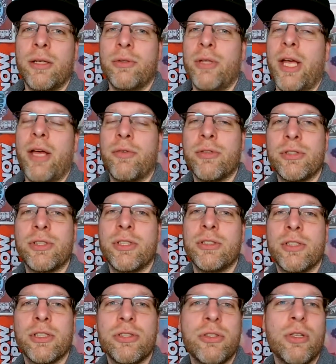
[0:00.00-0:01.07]
ever since
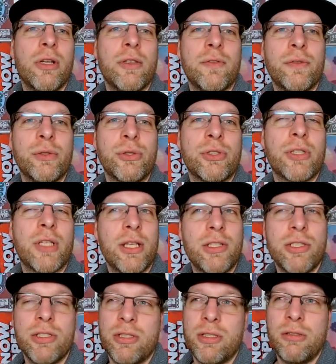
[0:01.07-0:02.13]
I saw the first
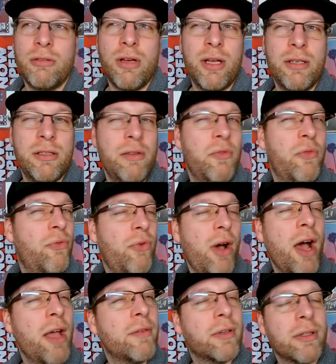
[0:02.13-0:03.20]
sketches in
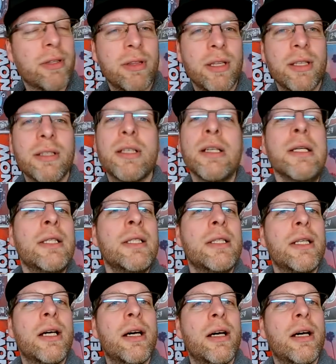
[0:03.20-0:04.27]
'95, I think,
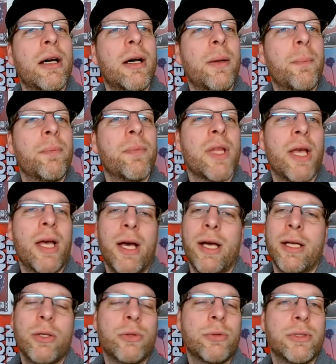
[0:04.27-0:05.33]
yeah, I
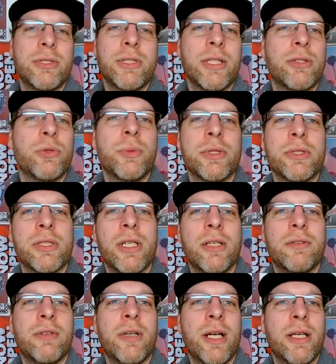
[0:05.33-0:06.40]
always said to
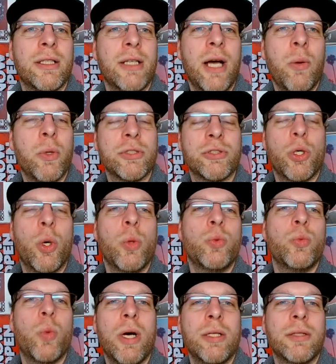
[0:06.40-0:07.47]
myself, I want to own
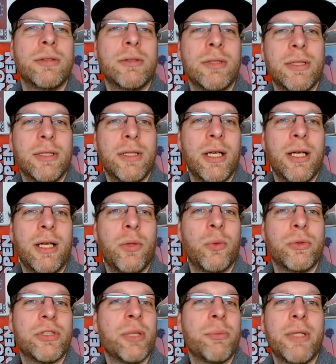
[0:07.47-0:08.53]
one
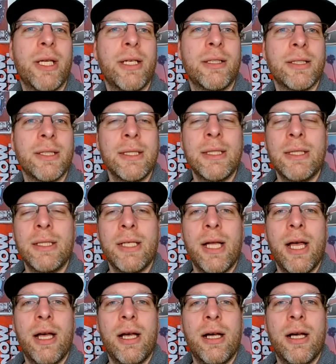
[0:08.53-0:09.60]
someday.
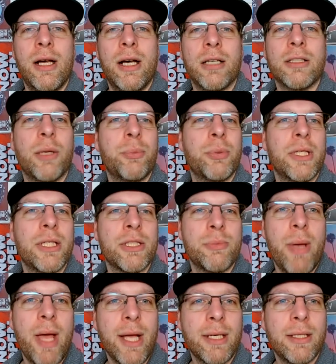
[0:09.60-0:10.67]
A couple years
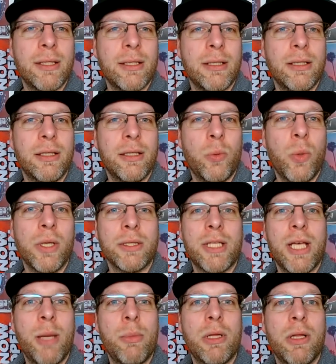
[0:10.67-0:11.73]
back, one
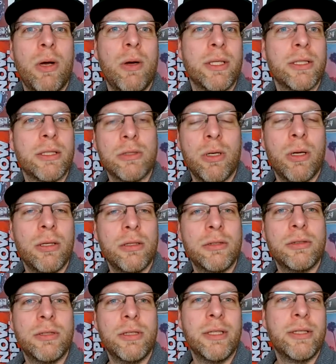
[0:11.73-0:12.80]
came along in the
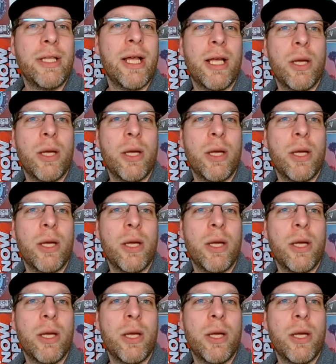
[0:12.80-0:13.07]
color that I